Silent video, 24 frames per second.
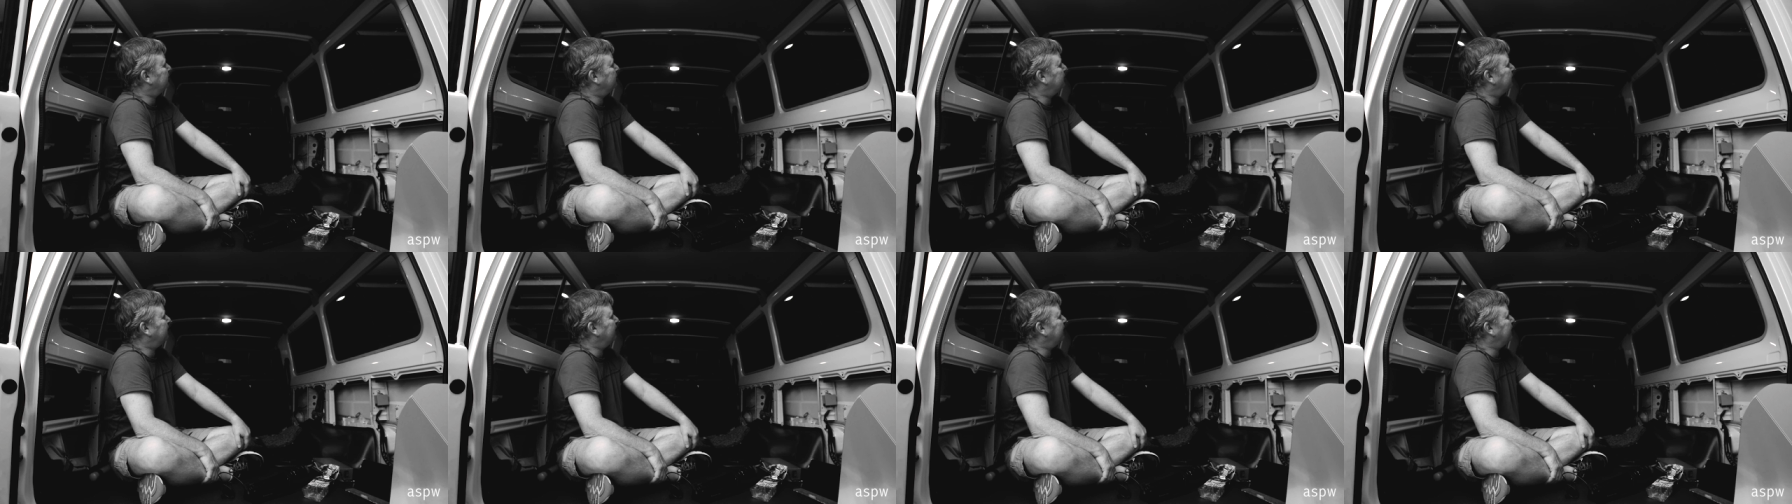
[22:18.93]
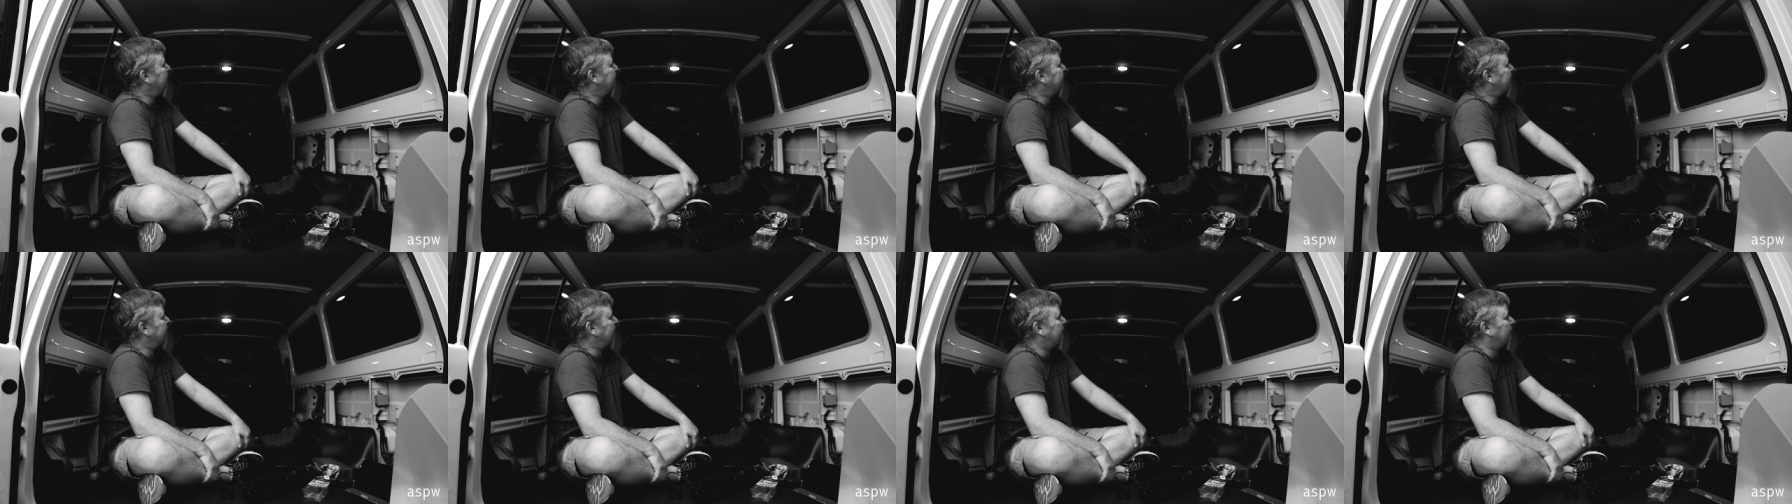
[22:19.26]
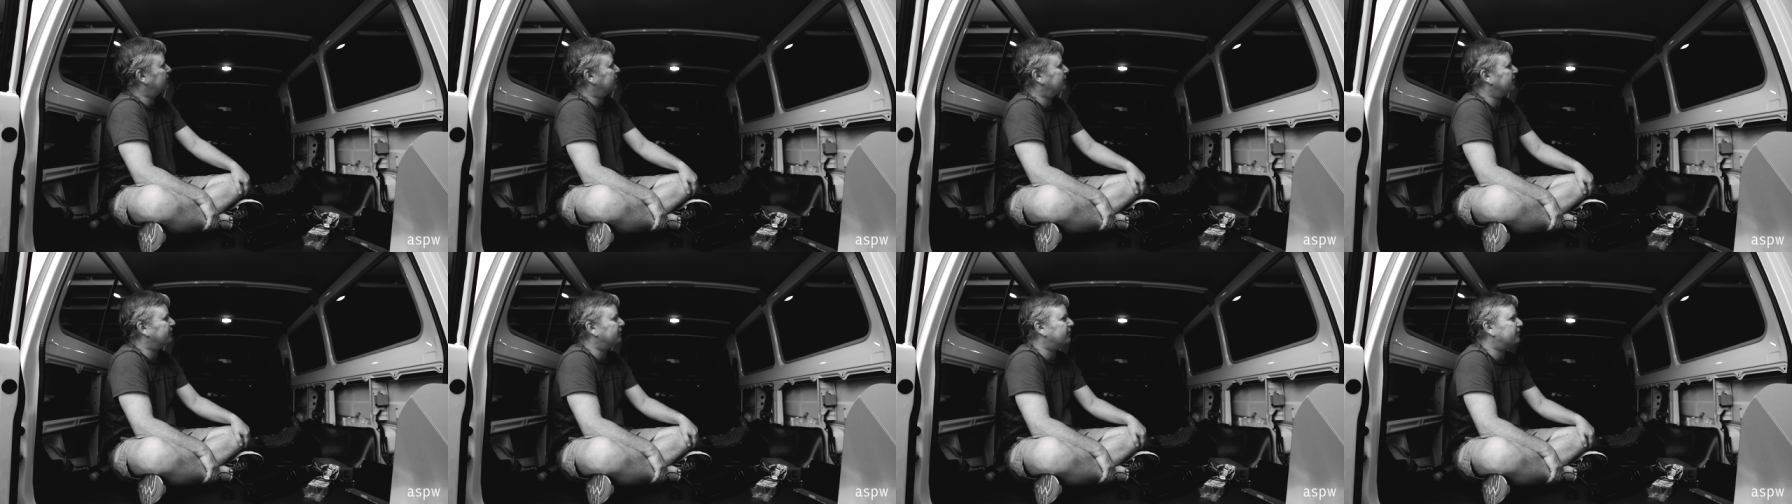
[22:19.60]
plans I've
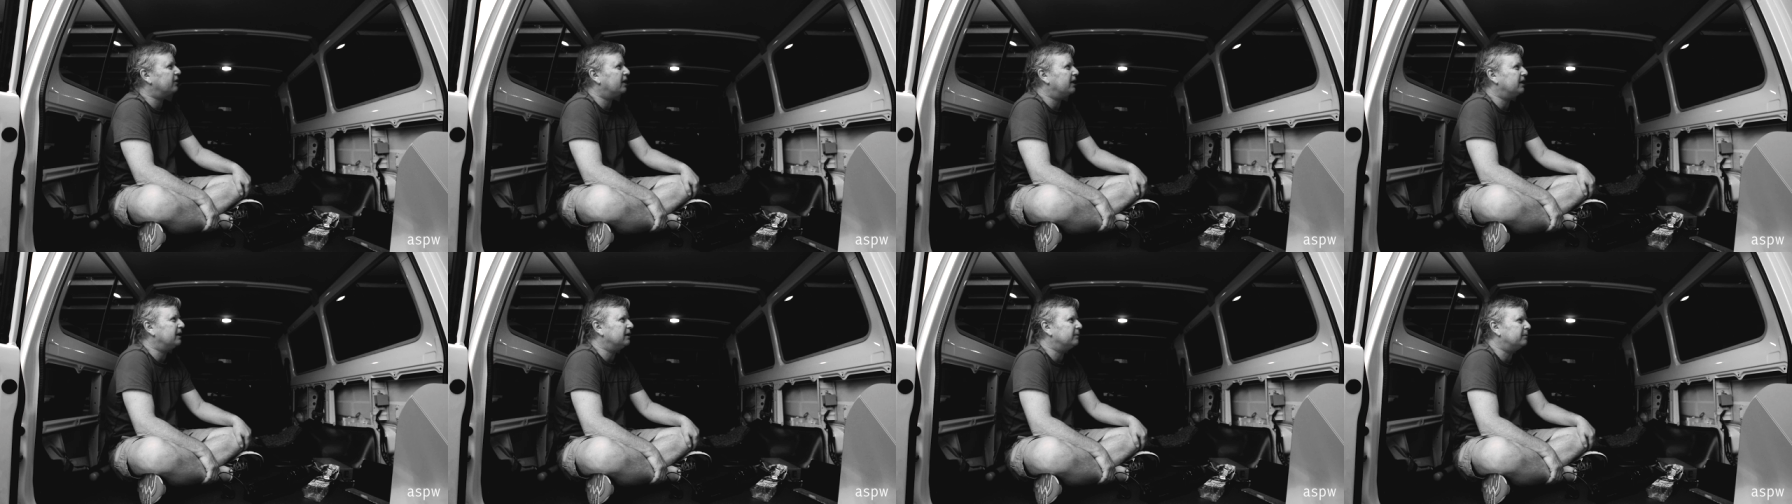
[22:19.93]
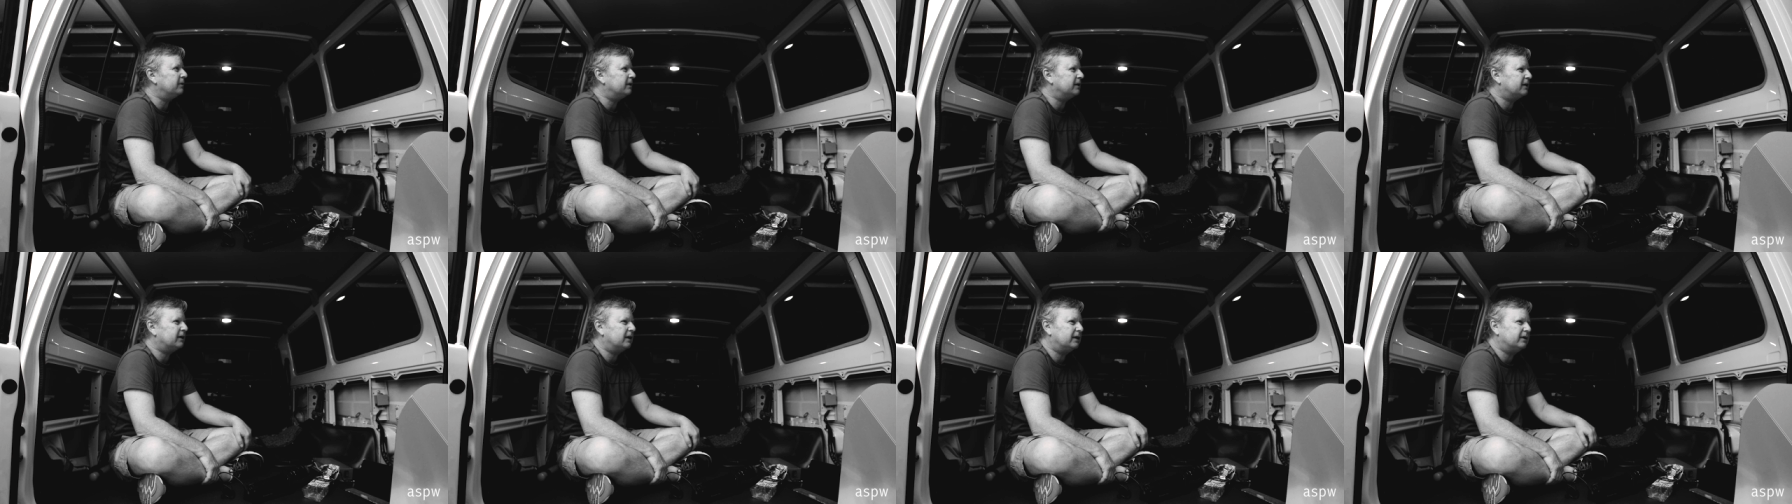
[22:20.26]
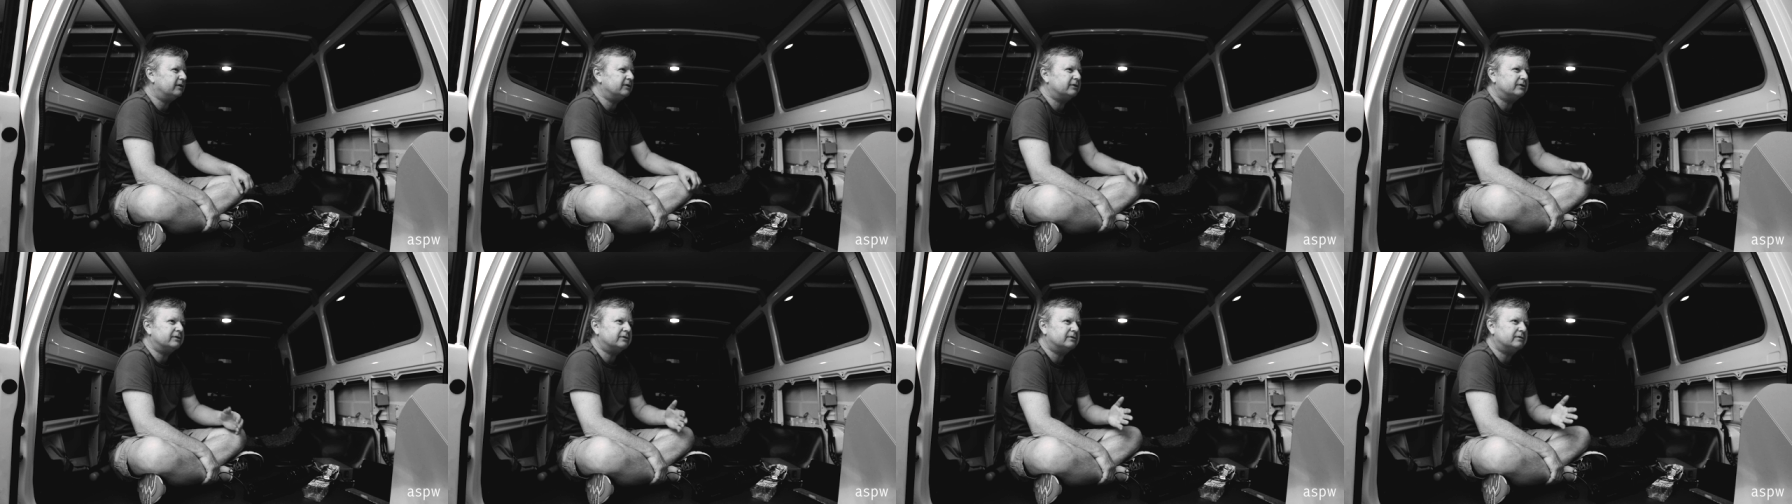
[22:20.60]
got in Australia, but it
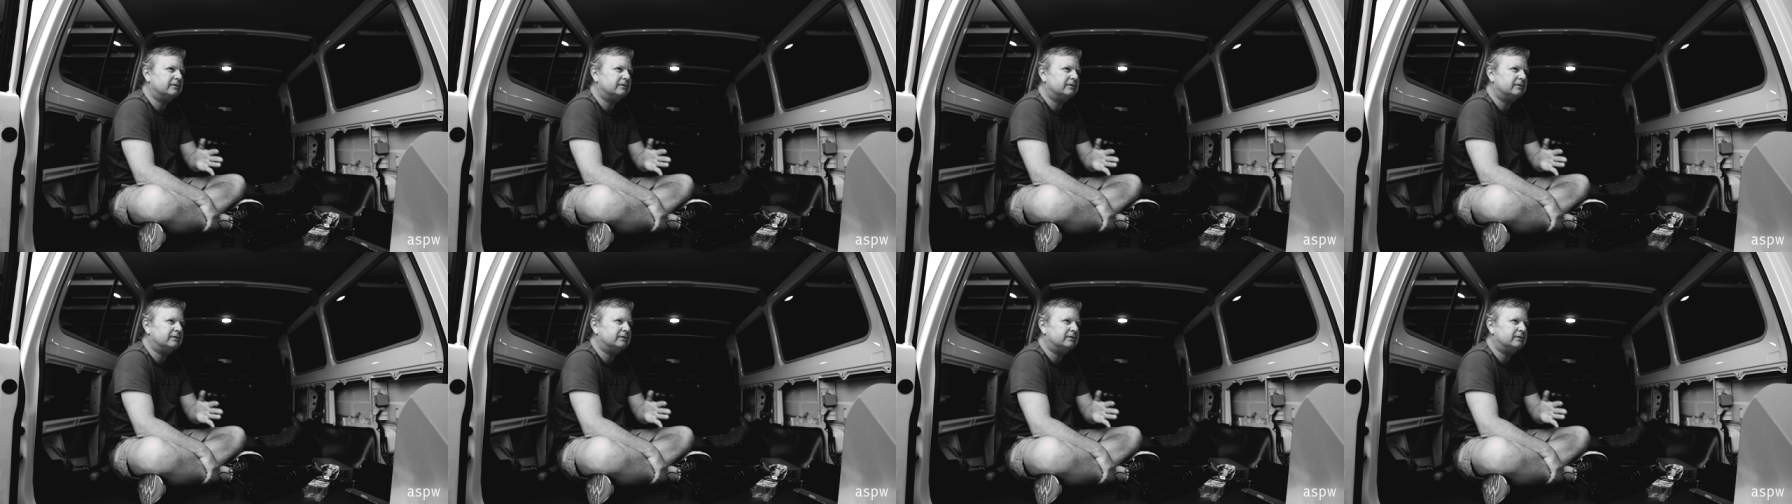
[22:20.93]
kind of